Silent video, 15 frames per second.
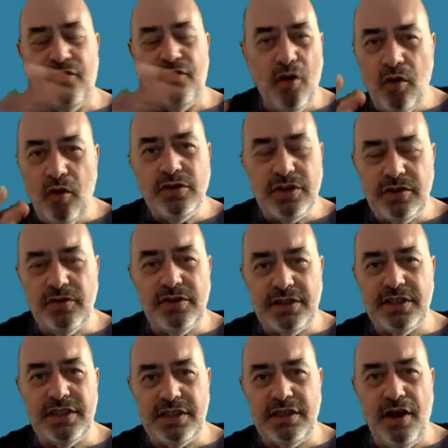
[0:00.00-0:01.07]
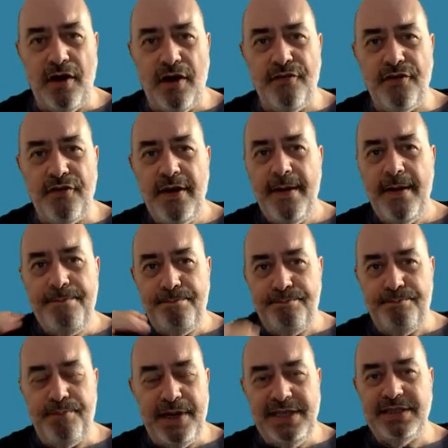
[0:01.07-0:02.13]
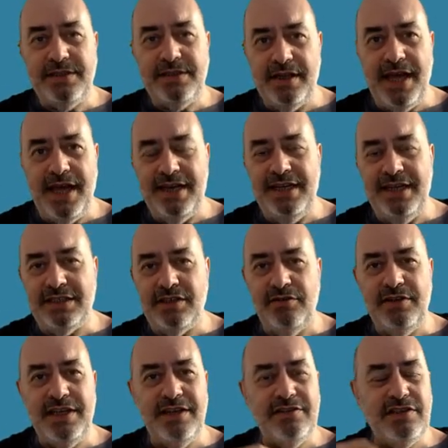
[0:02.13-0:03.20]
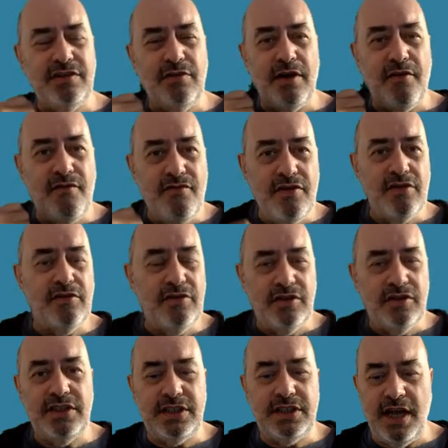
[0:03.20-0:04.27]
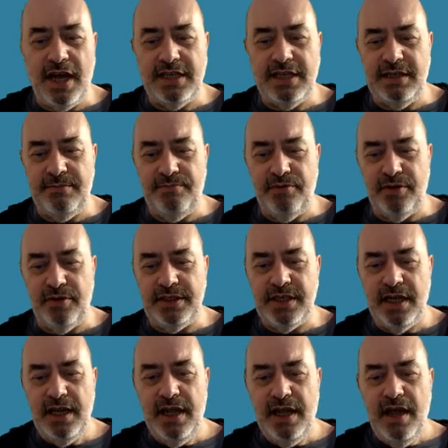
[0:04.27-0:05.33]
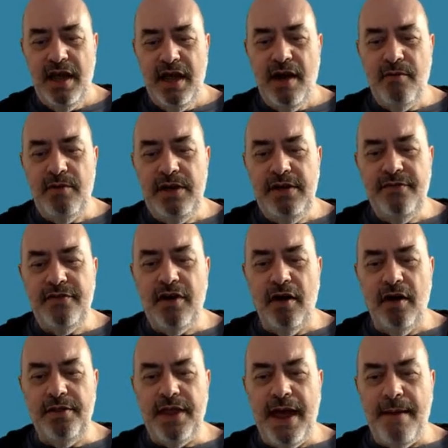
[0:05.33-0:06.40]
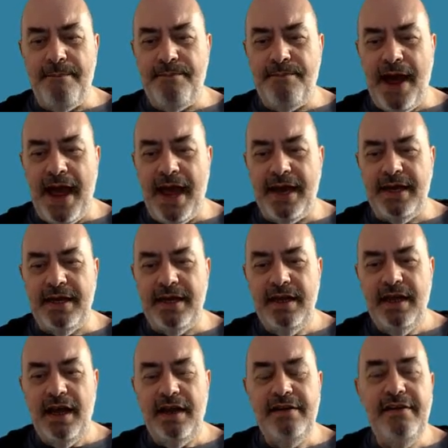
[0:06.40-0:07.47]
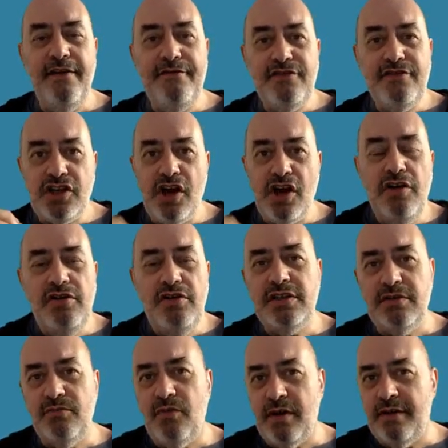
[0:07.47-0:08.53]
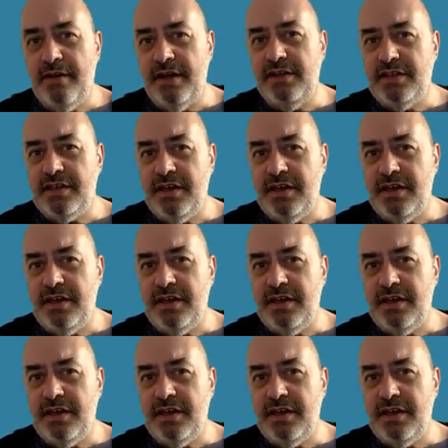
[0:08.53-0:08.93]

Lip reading: all sorts of stuff based on that niche. So it gives you a real good starting point. And when you've got that back and you've chosen one of those